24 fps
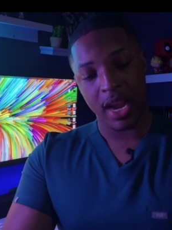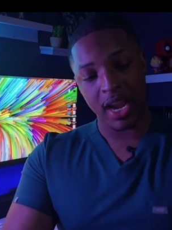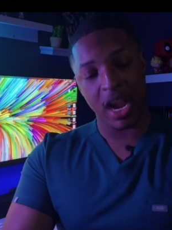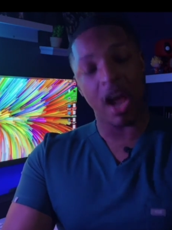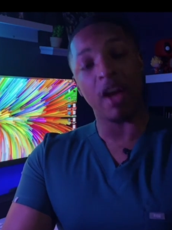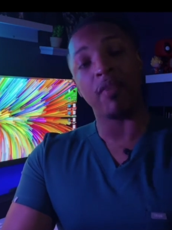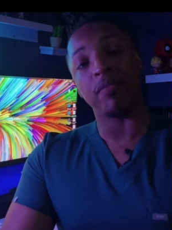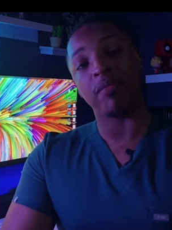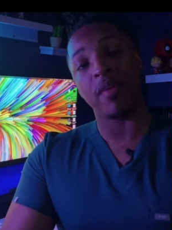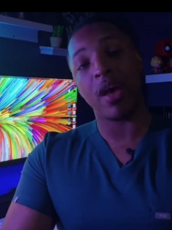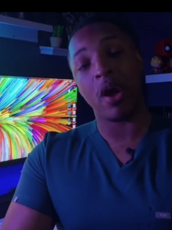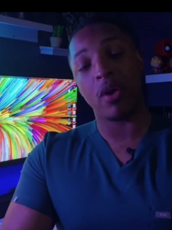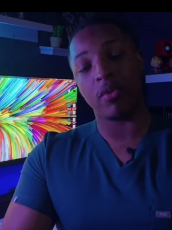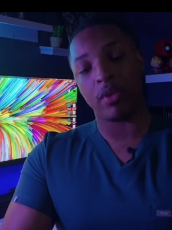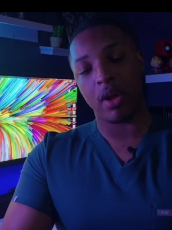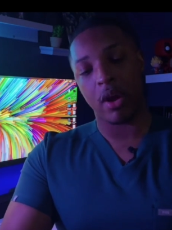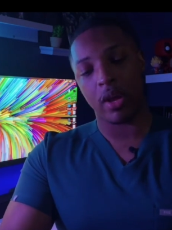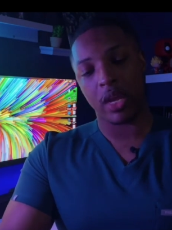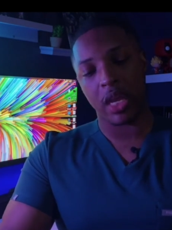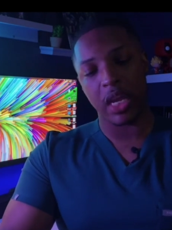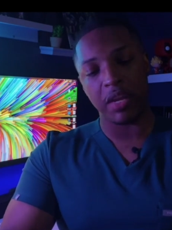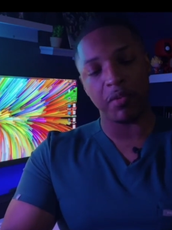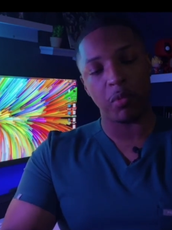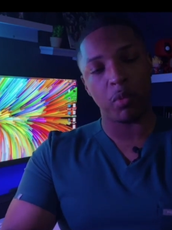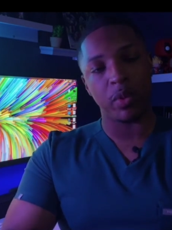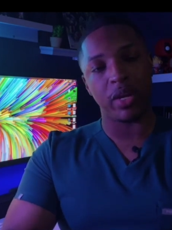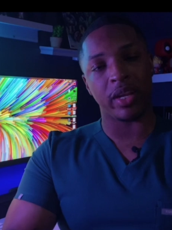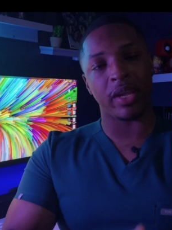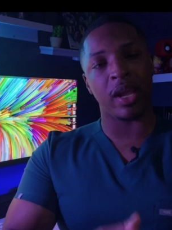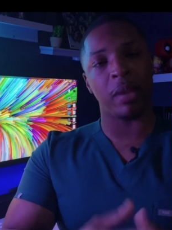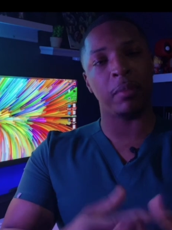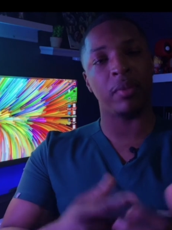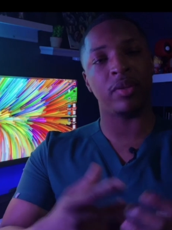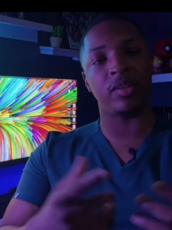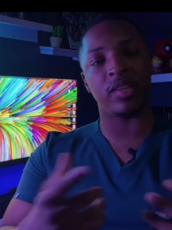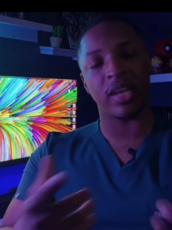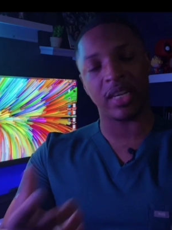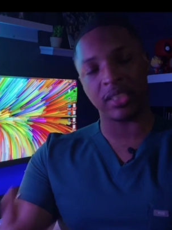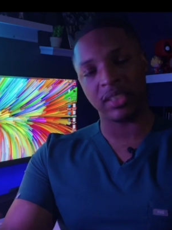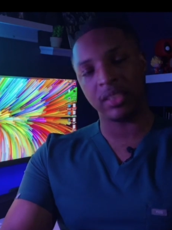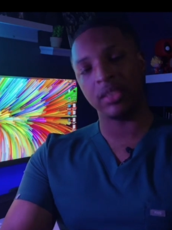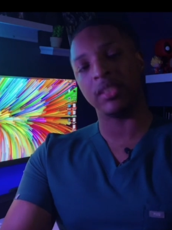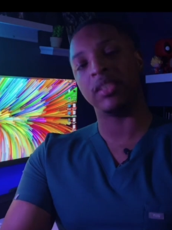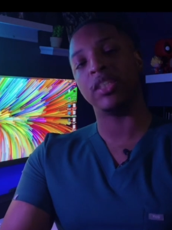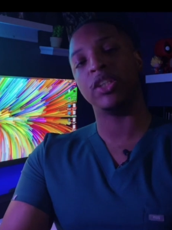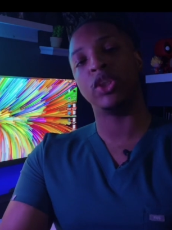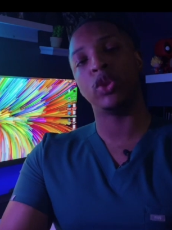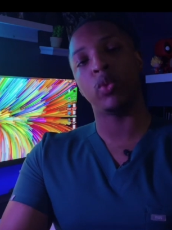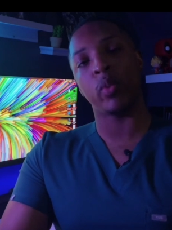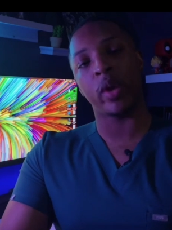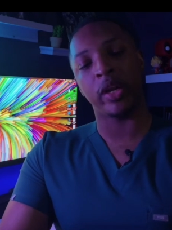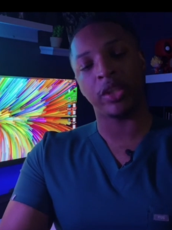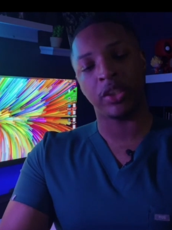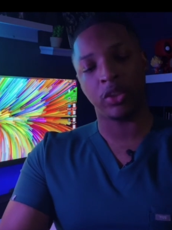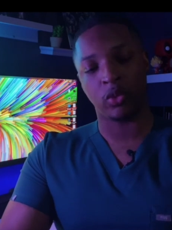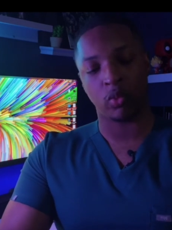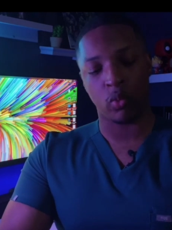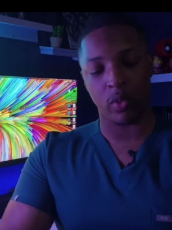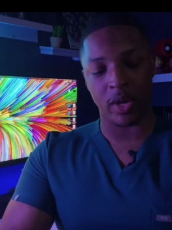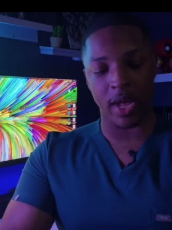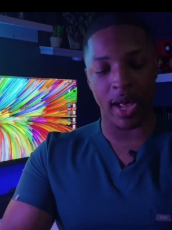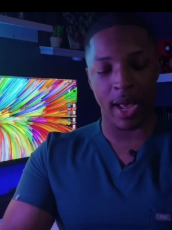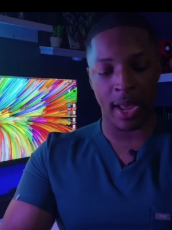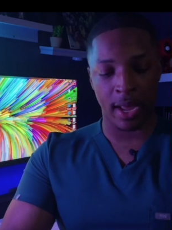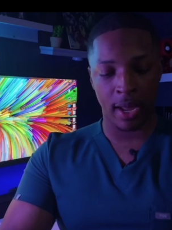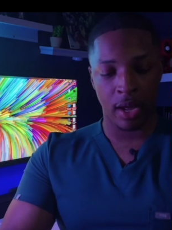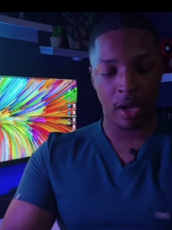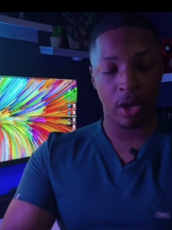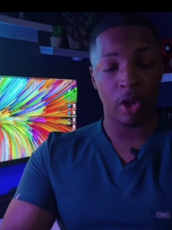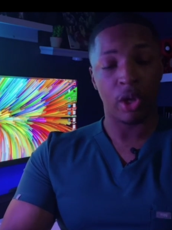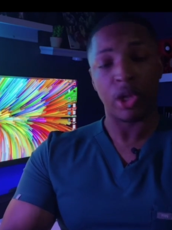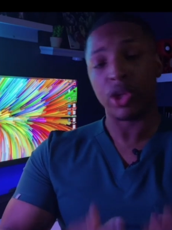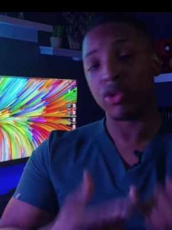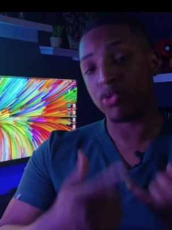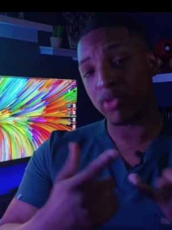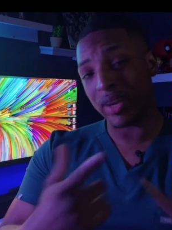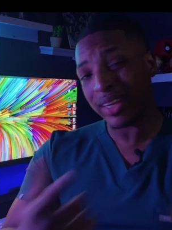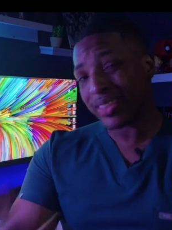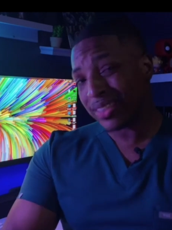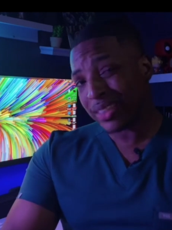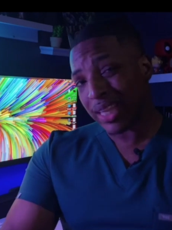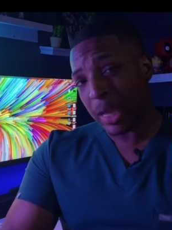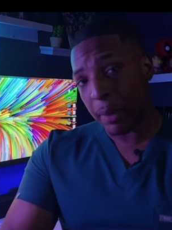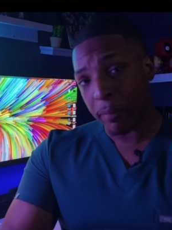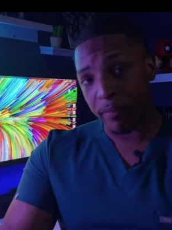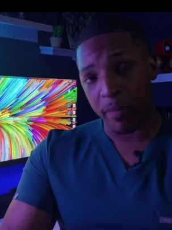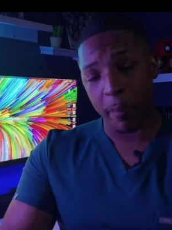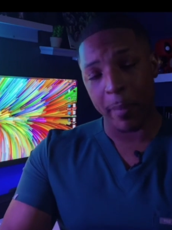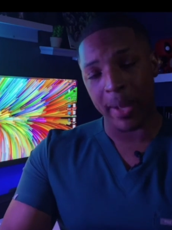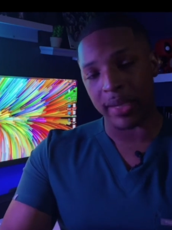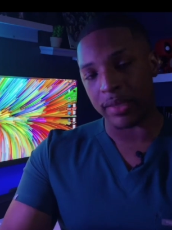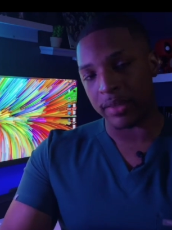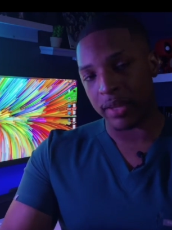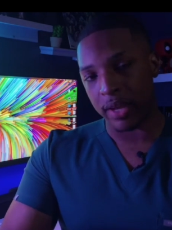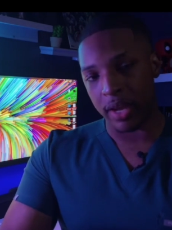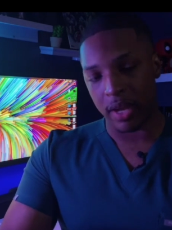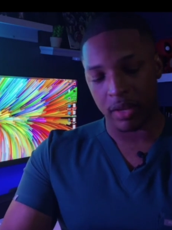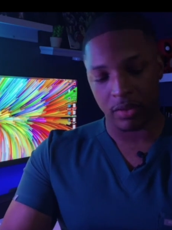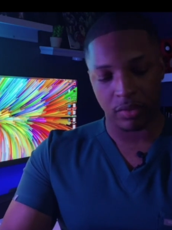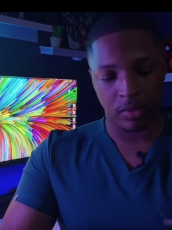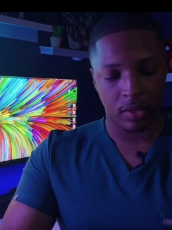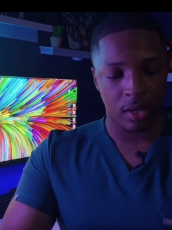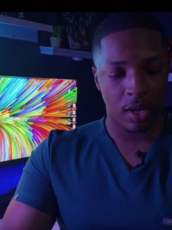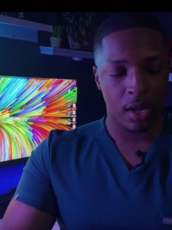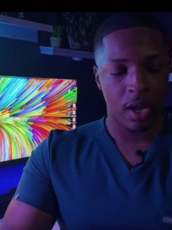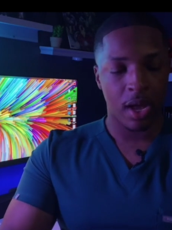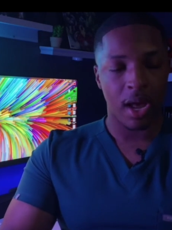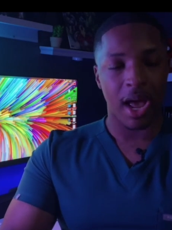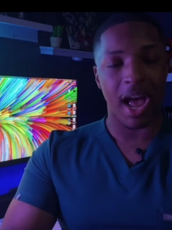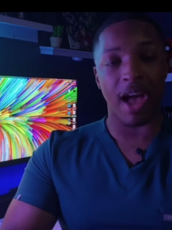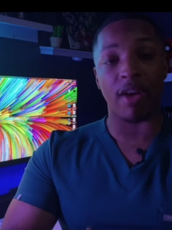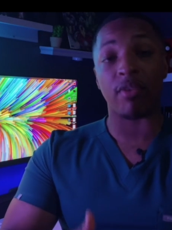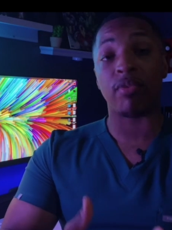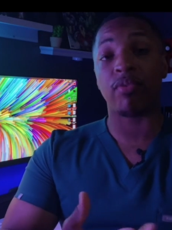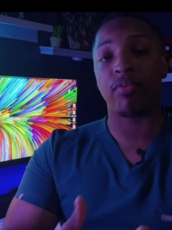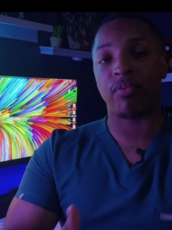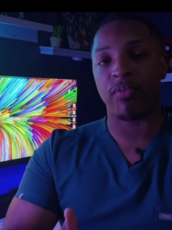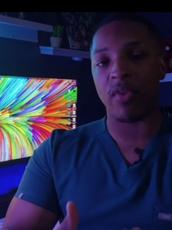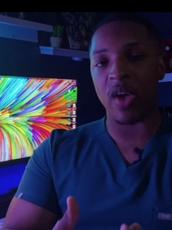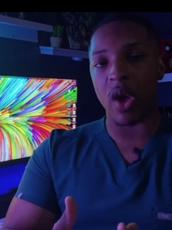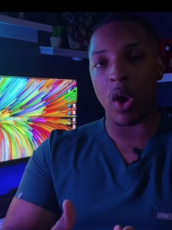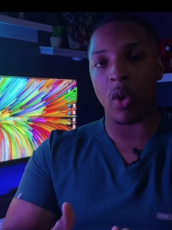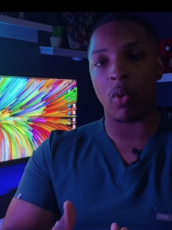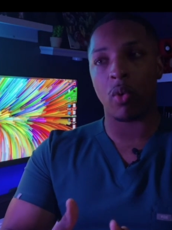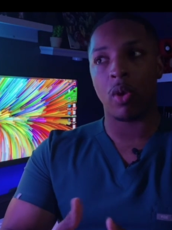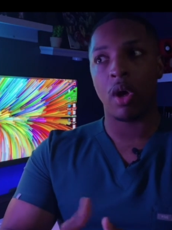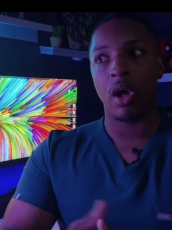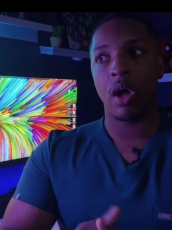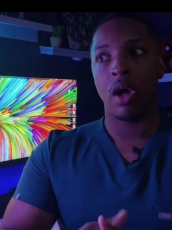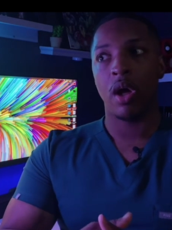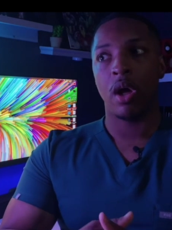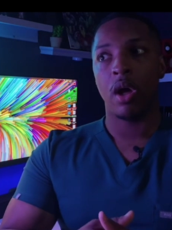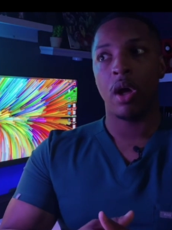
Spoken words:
And I found out even when it came to testing situations, when I dressed up for my test, I felt